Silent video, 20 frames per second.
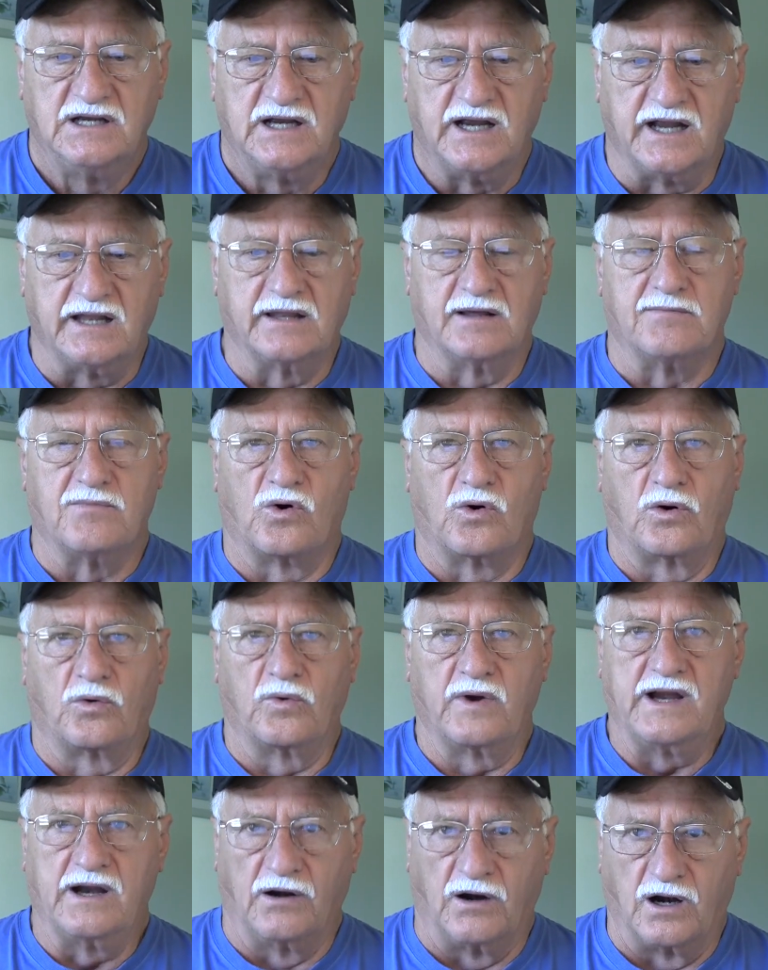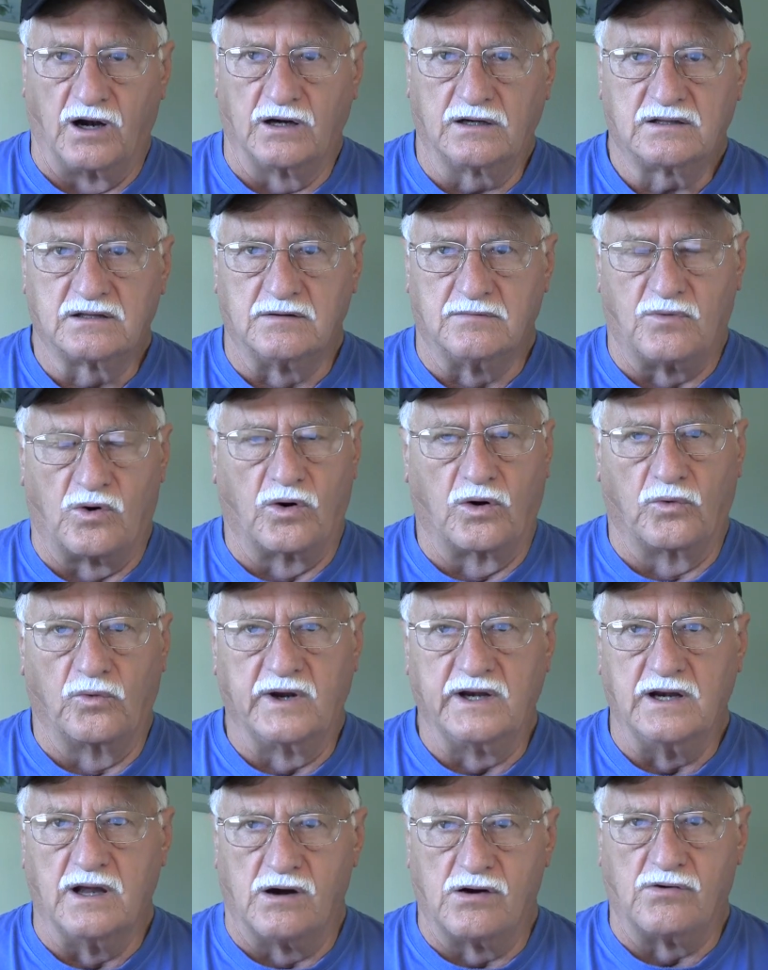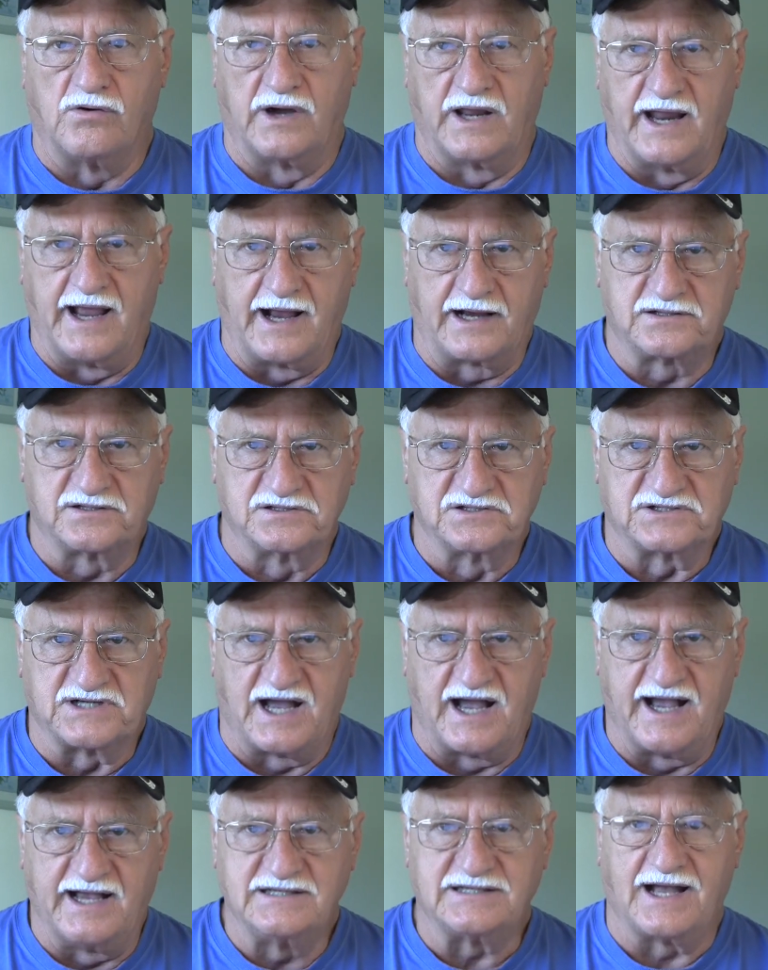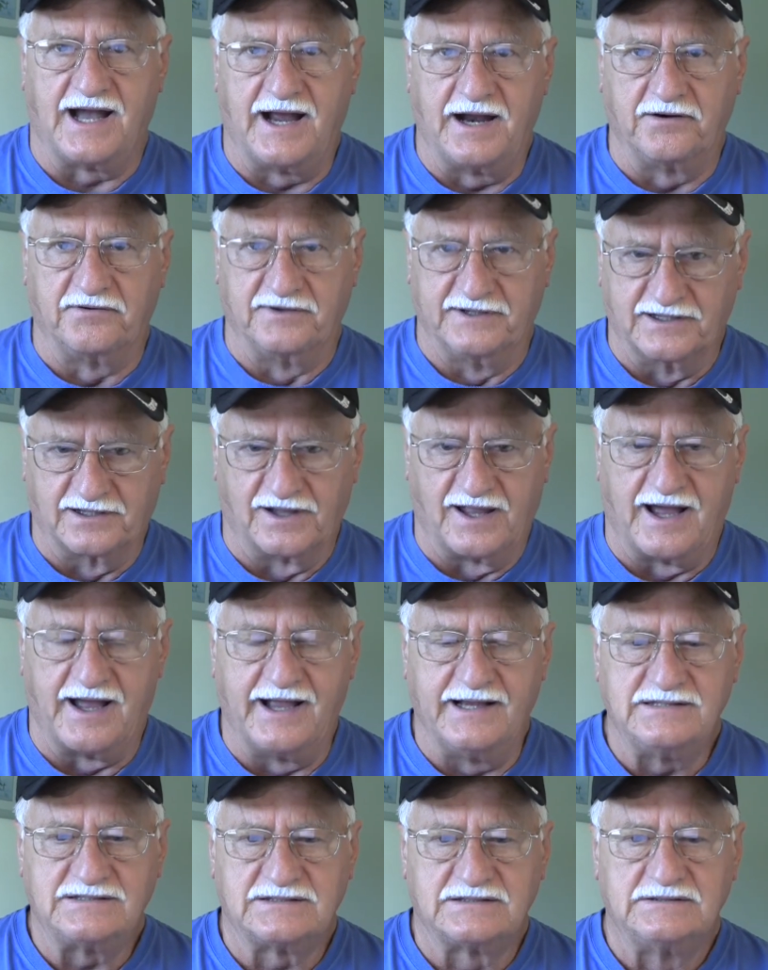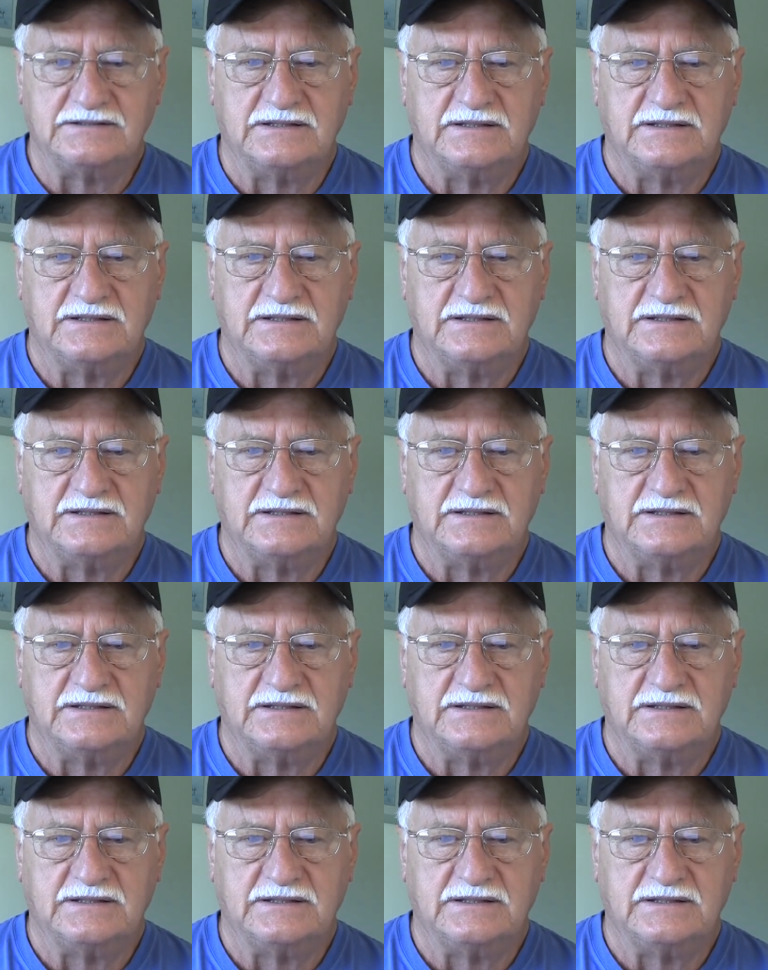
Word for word: and the more we hurt, the more we don't want to exercise, I realize.